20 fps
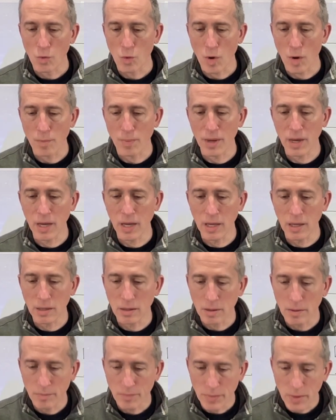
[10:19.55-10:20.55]
Repeat.
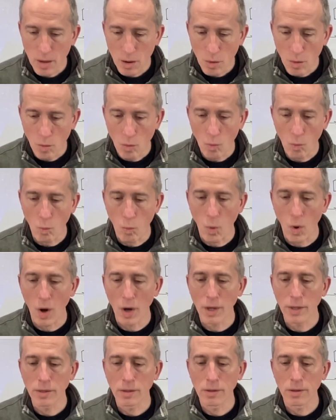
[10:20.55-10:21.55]
1,
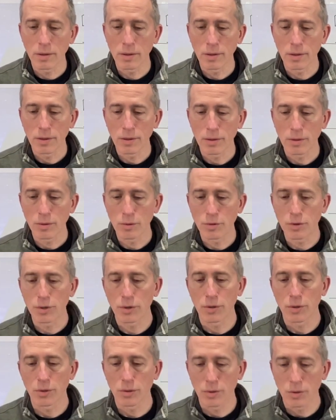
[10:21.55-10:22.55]
2,
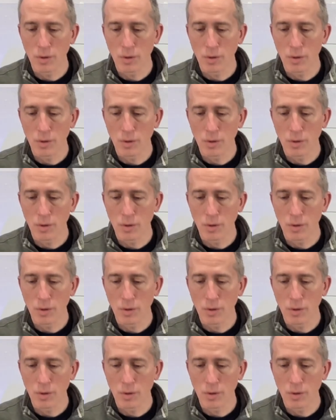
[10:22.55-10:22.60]
1,